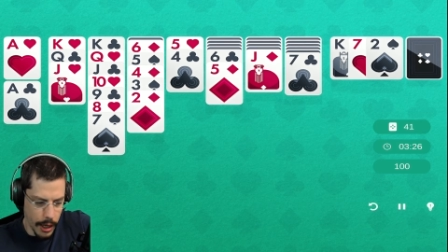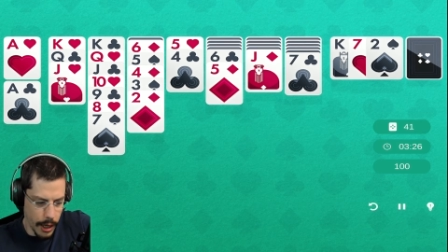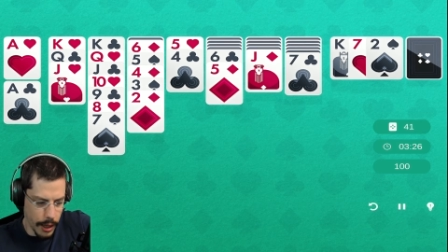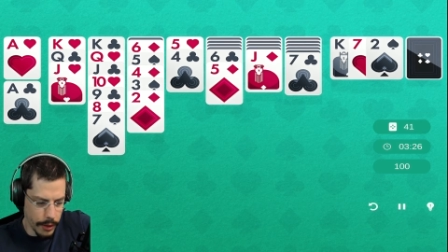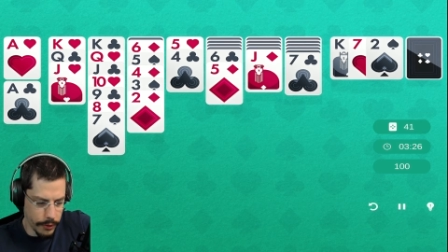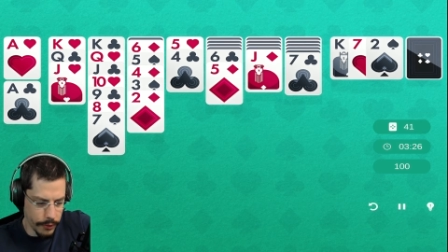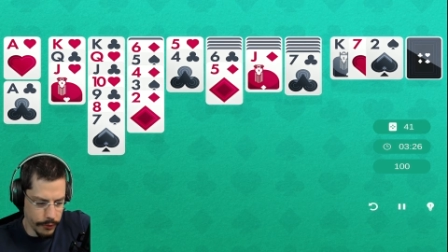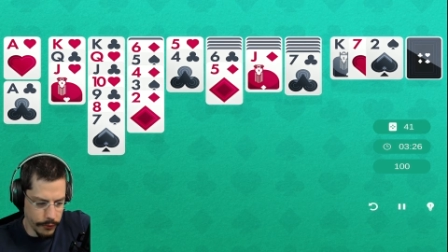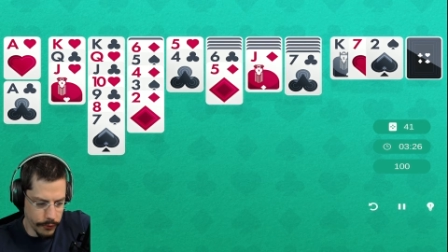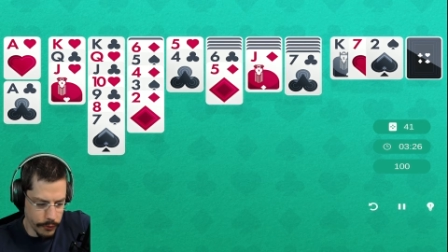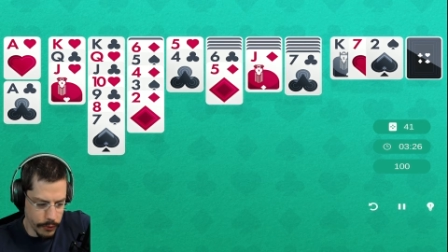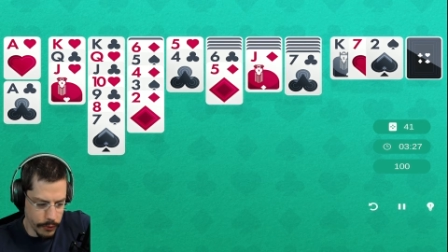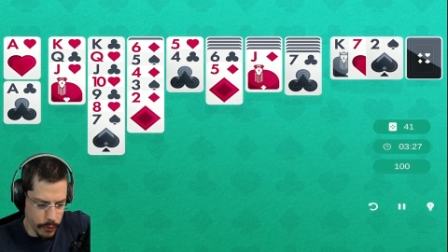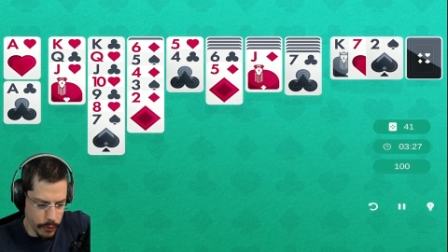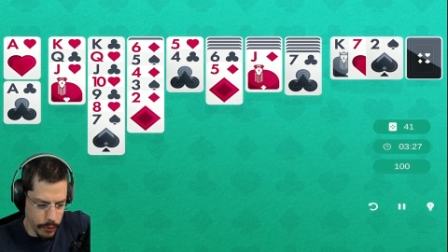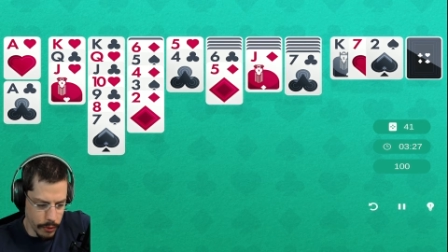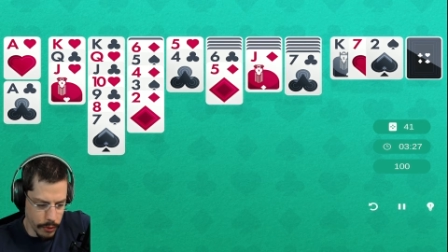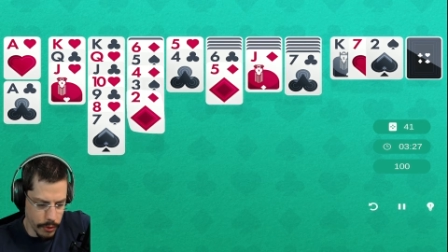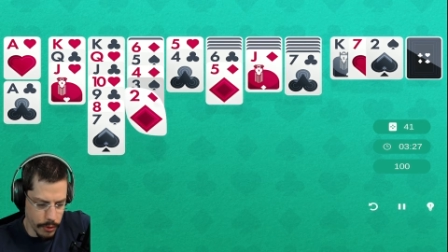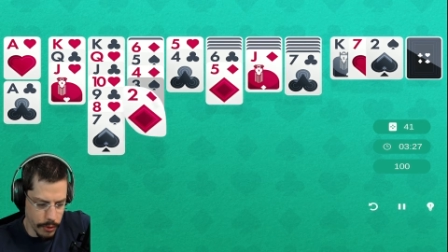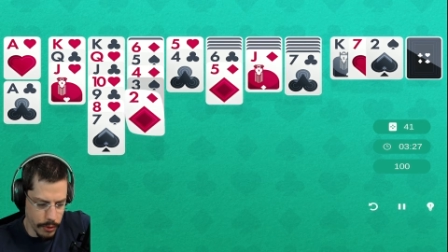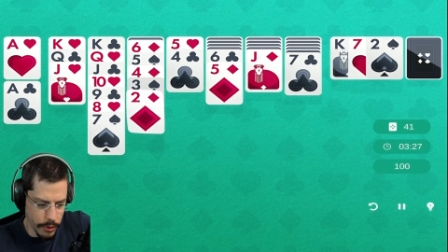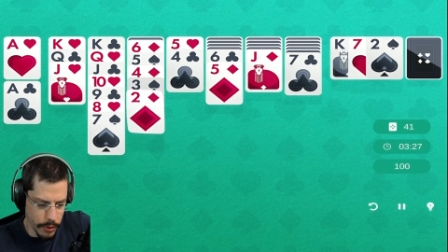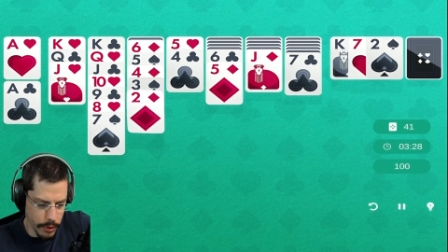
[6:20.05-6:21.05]
This is cool.
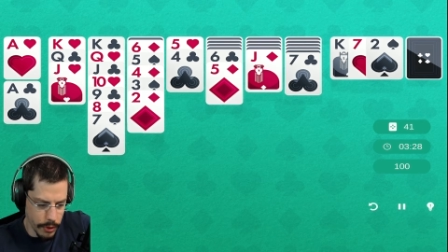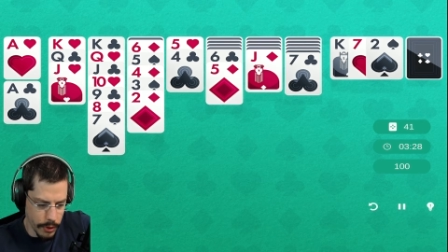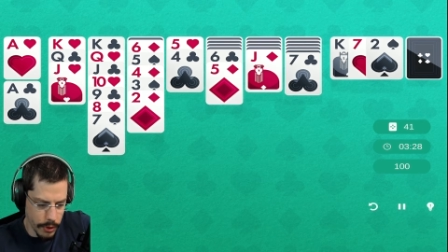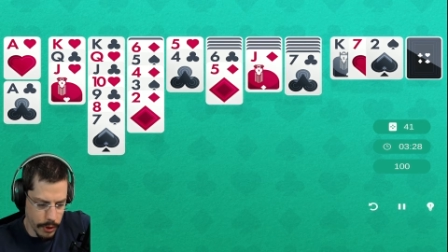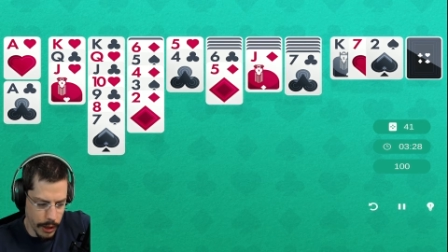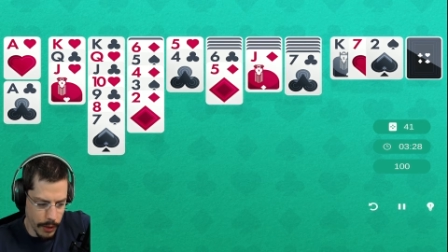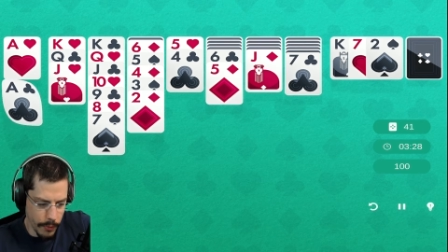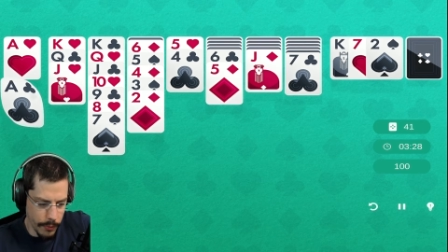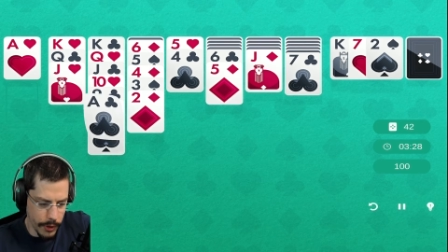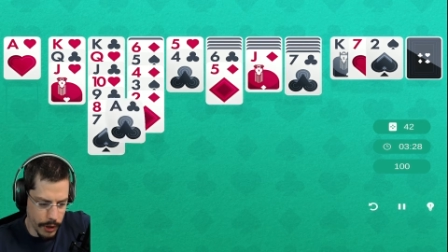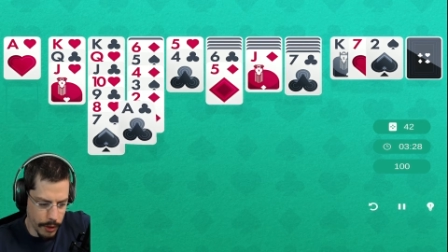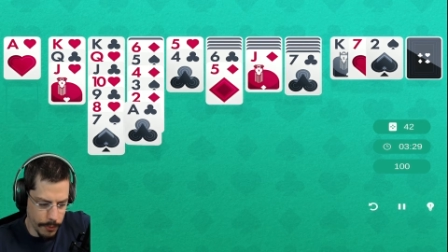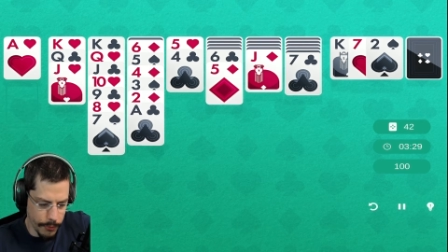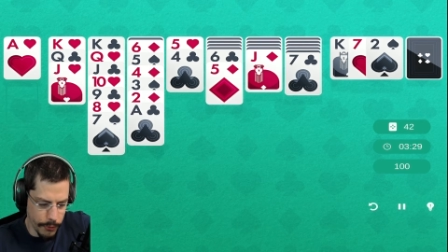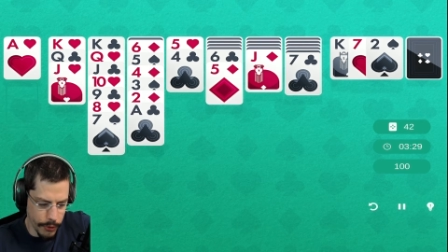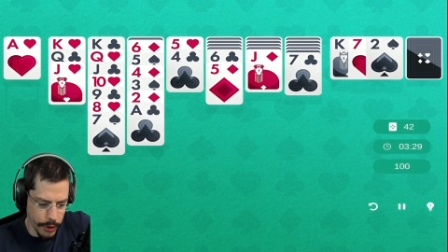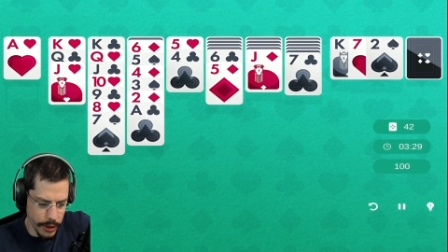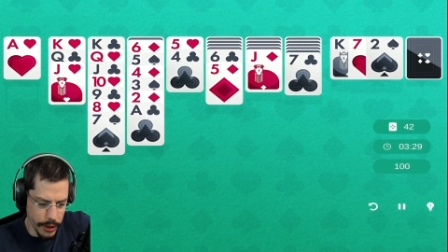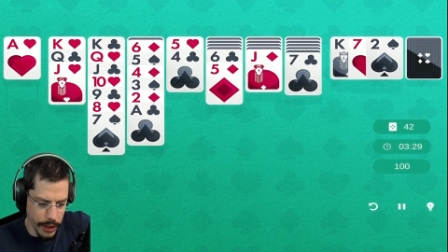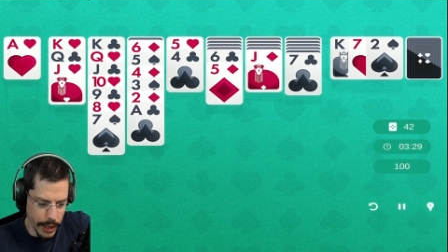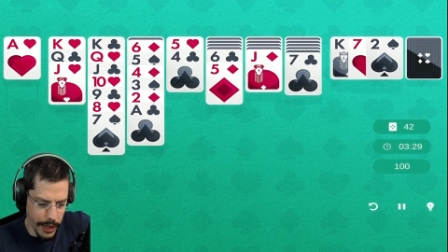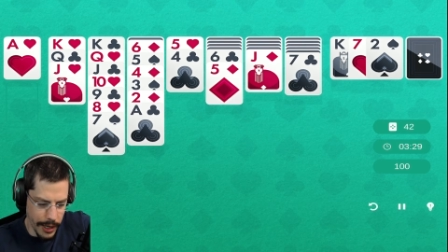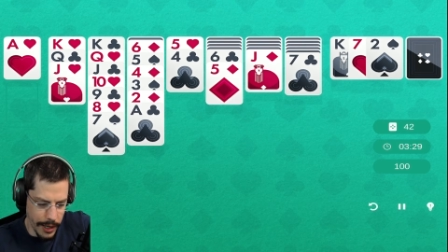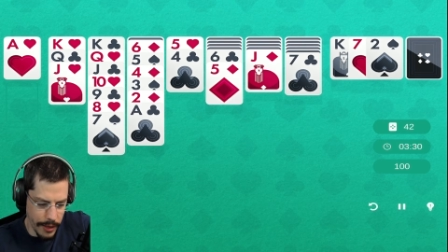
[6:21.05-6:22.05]
Can we not
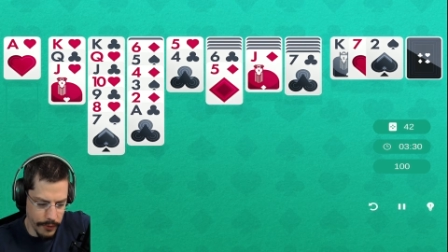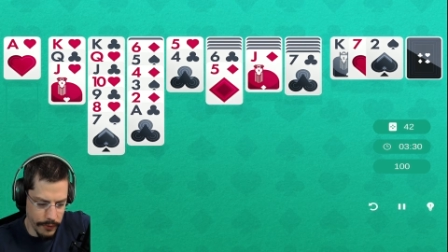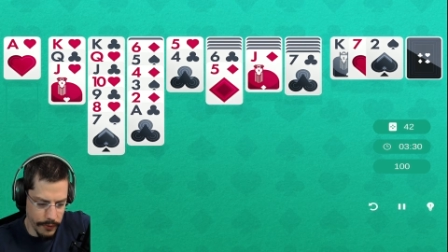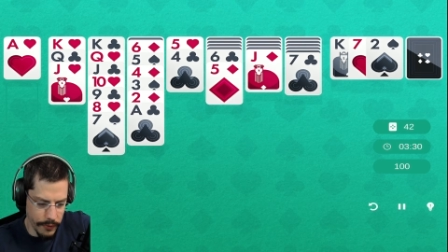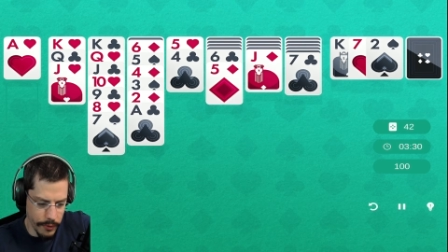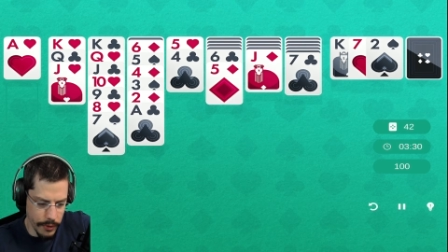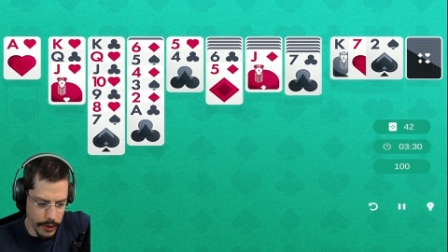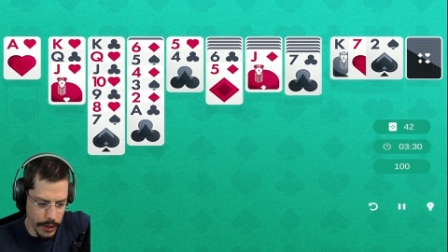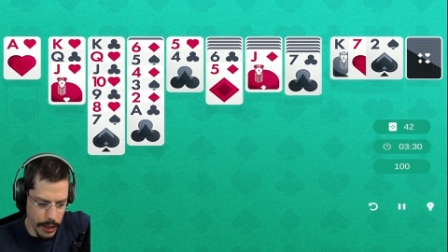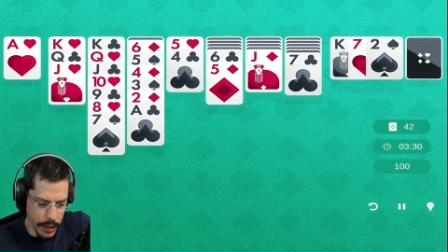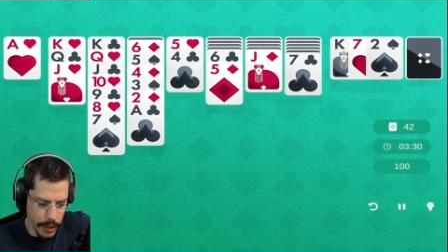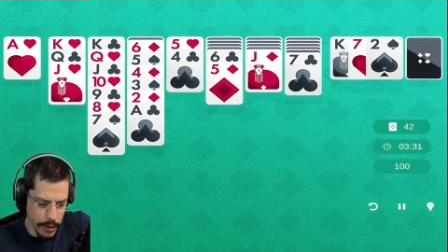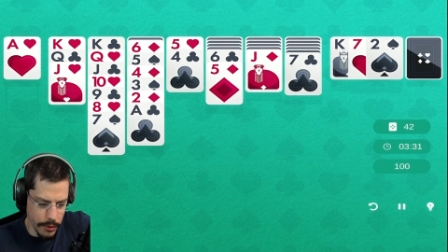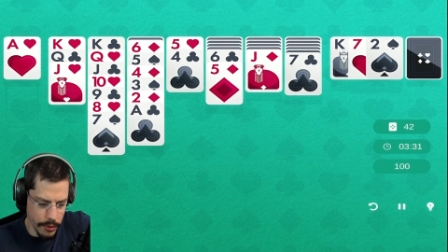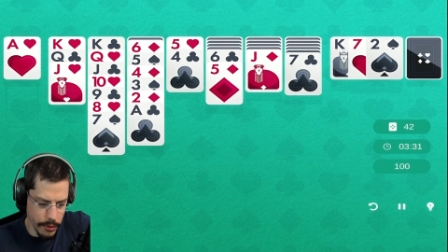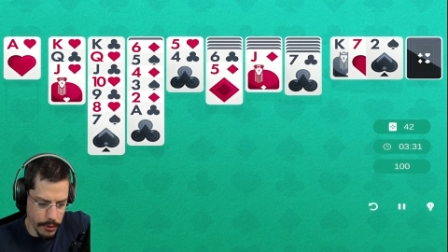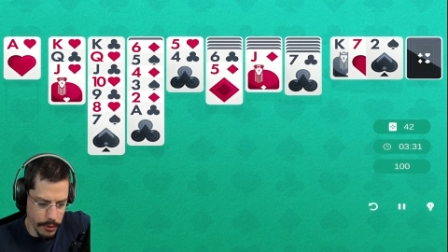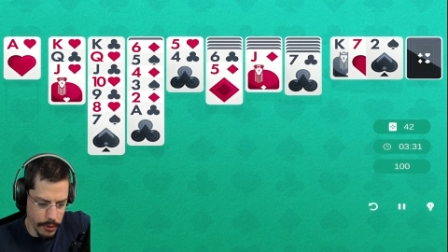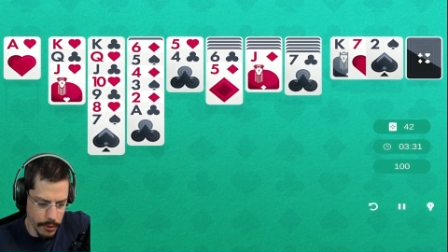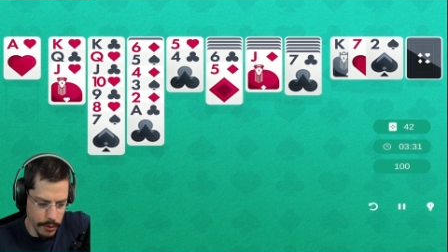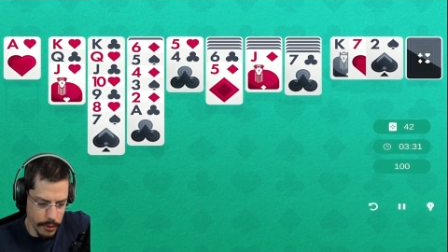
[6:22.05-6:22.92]
bring the ace now here?